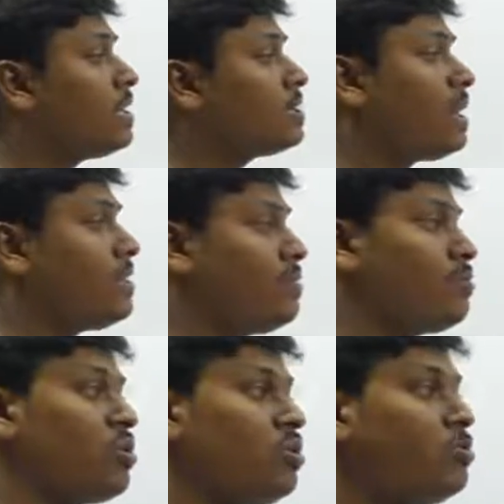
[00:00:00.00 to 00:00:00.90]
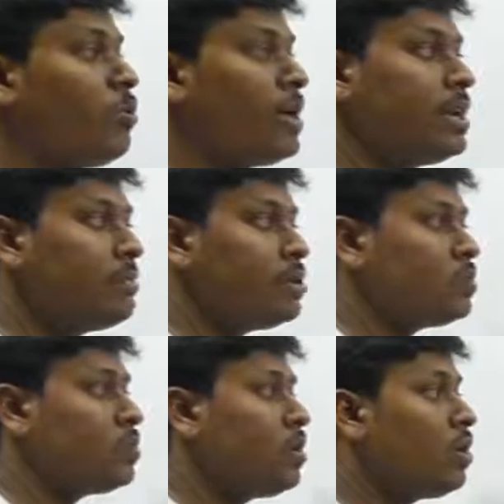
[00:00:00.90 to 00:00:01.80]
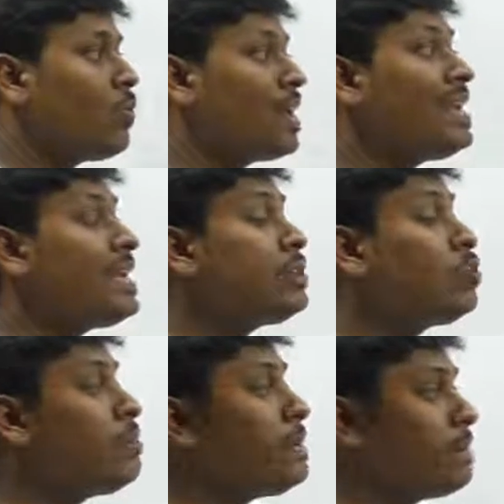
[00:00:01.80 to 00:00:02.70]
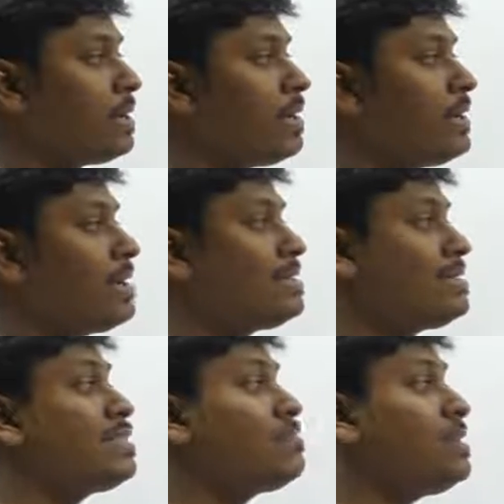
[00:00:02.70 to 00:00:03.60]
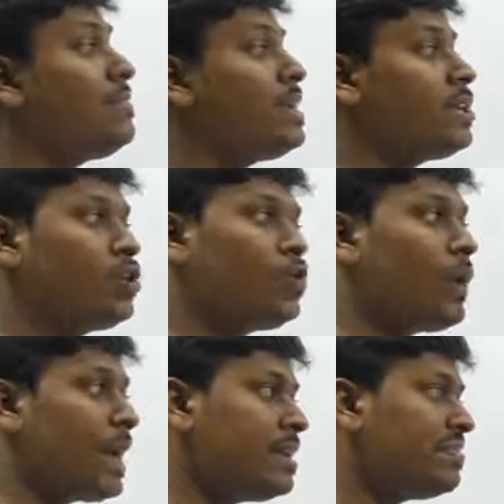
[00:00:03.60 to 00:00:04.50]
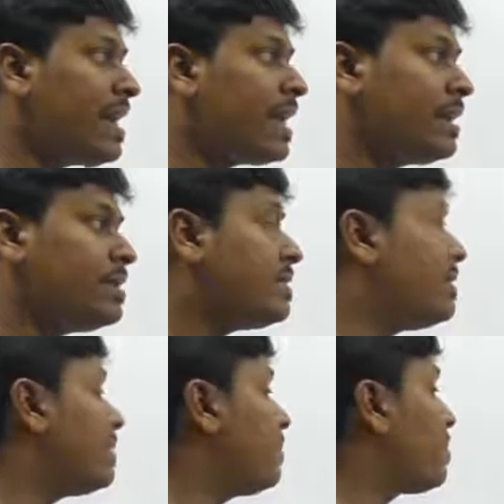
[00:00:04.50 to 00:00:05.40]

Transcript: So let me move on to point number 2. Only 2 people sits between Q and the vacant seat.